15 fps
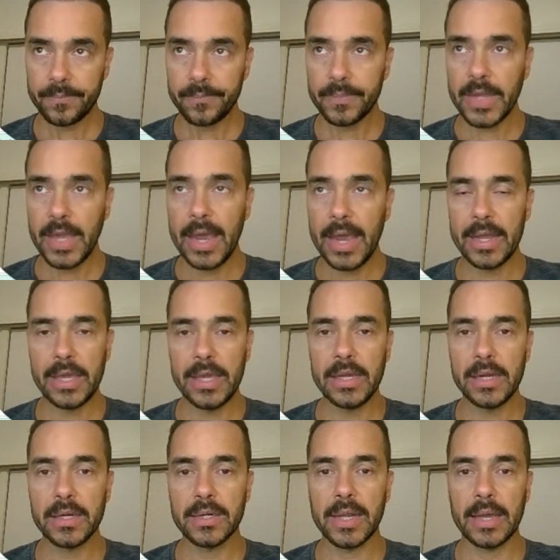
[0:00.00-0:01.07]
And here,
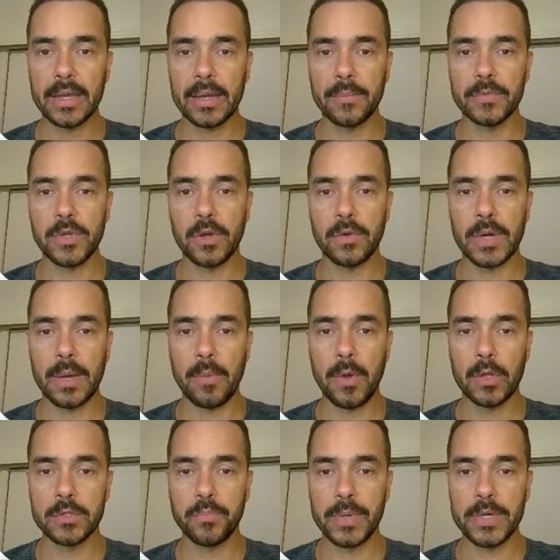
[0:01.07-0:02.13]
like I'm talking about
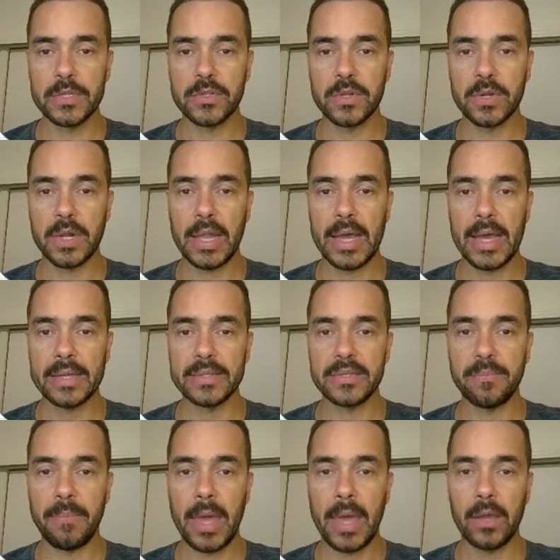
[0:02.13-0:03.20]
personalized
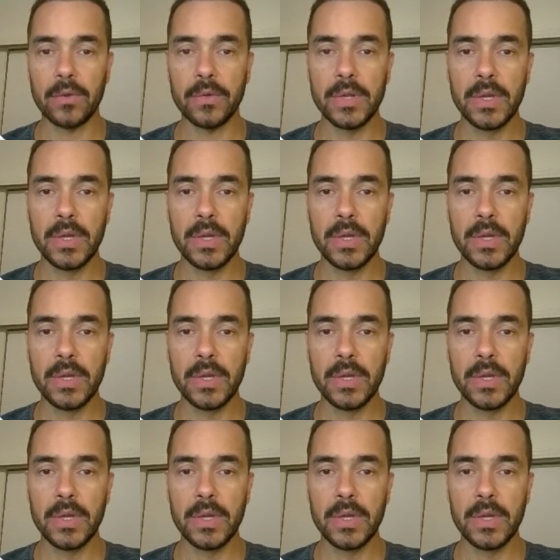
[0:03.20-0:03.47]
email.